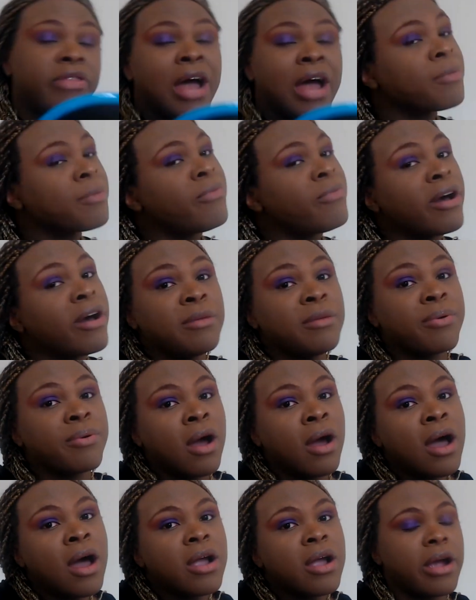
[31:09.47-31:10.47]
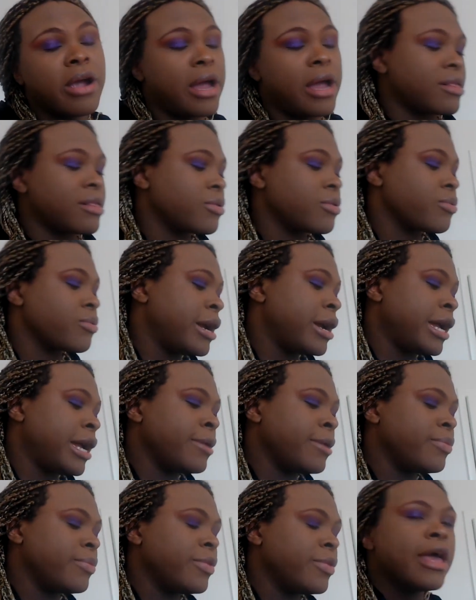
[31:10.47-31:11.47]
that's fucking progress,
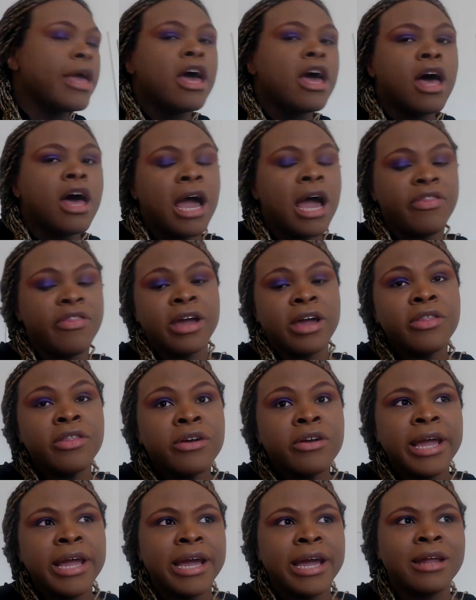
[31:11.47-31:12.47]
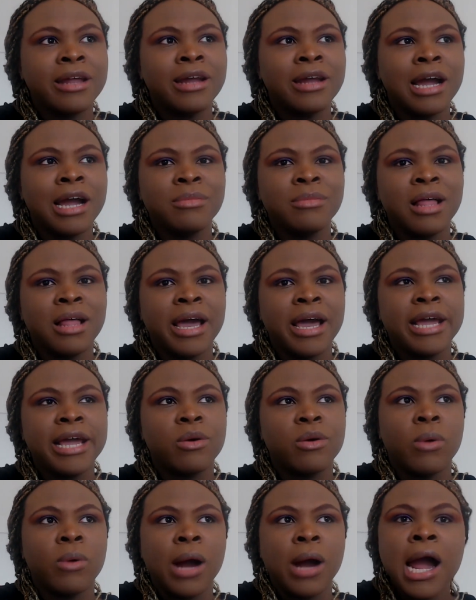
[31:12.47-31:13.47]
right? At the other hand, I'm
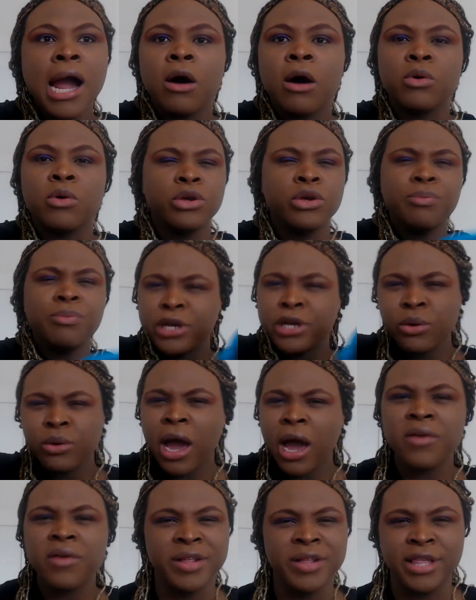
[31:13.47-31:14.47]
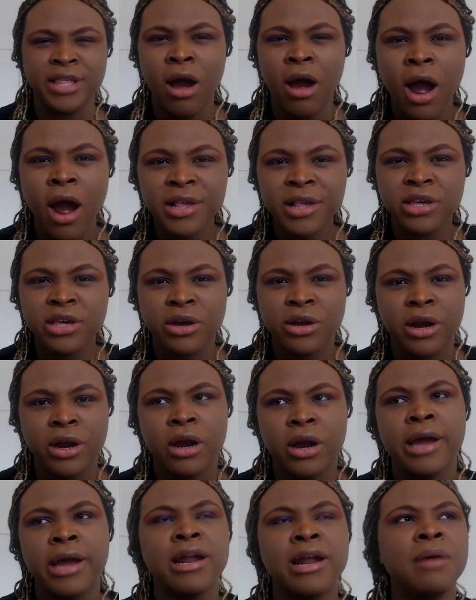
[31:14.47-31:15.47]
like, wow, but you haven't talked to
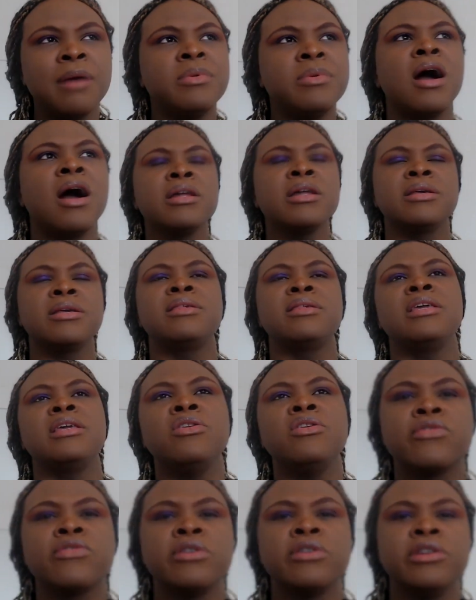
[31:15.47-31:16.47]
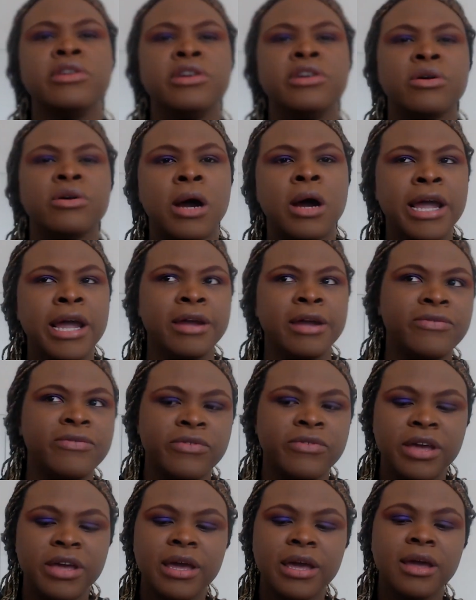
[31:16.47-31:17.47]
her, and I'm not going to sit in front of your wife
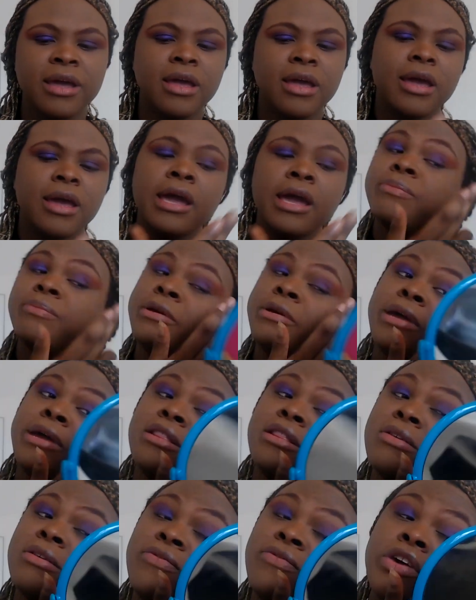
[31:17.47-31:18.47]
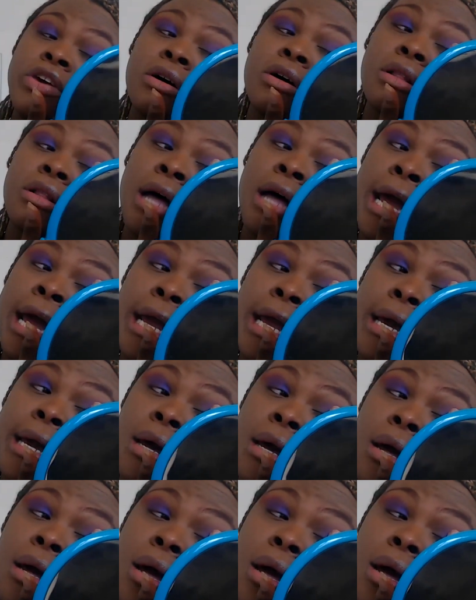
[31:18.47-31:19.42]
and be made to feel like,